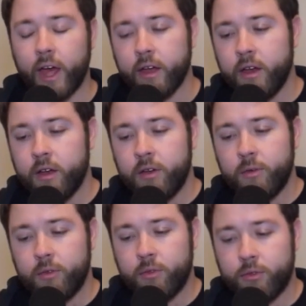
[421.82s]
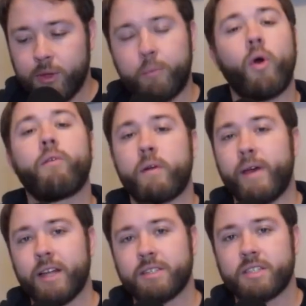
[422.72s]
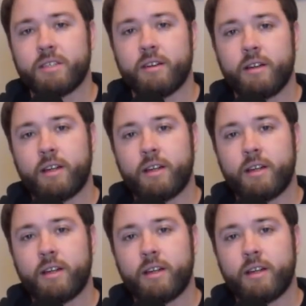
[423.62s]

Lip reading: that. The point remains.